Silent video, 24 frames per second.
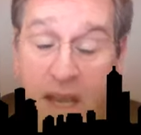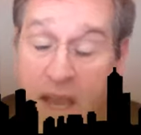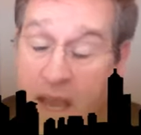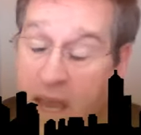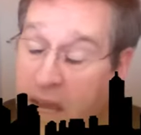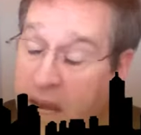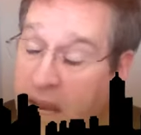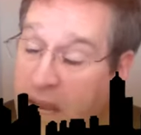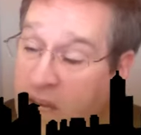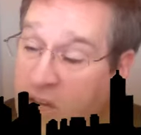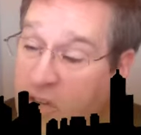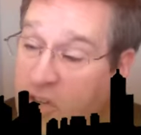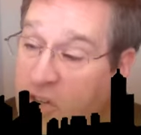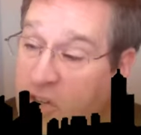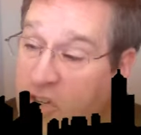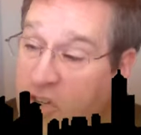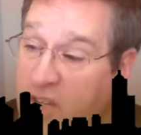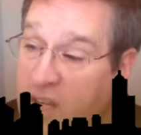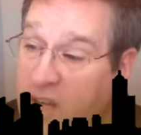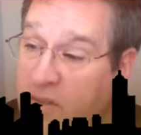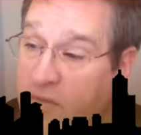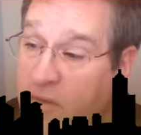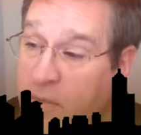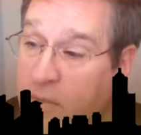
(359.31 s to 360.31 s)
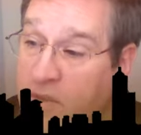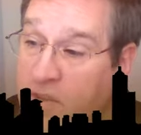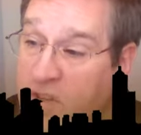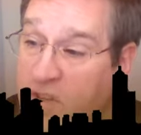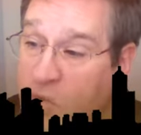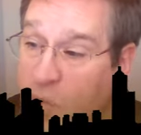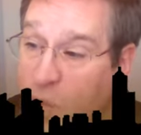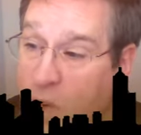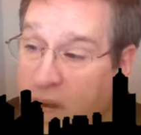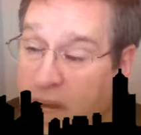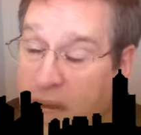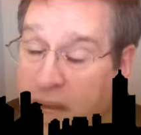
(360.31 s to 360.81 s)
And as you see from the
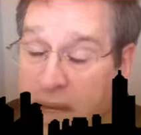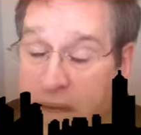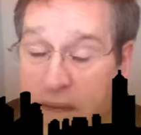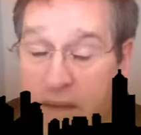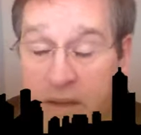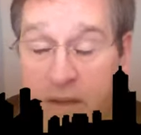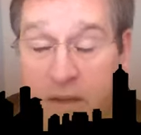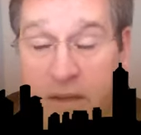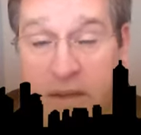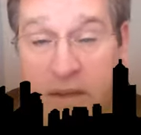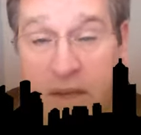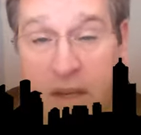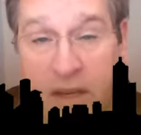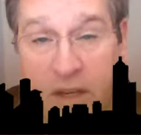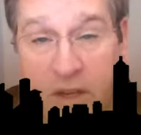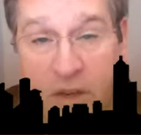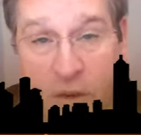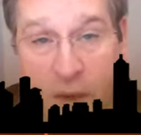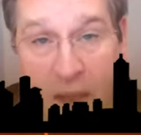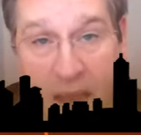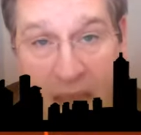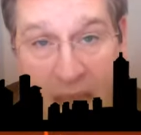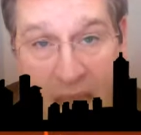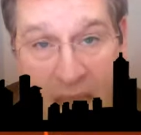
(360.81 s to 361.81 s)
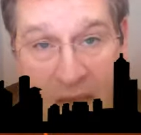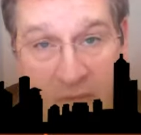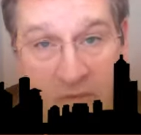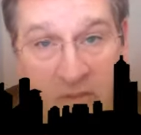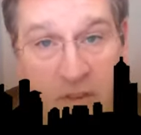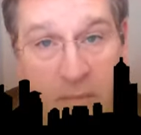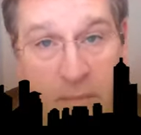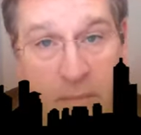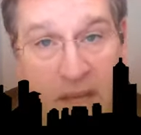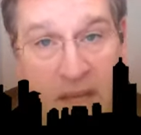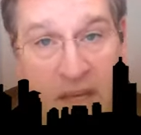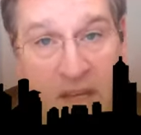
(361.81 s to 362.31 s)
sway, you
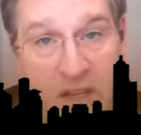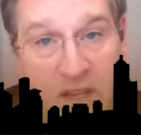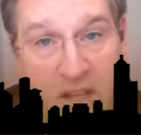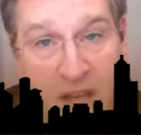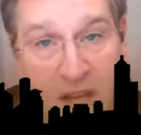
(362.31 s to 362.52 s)
have to make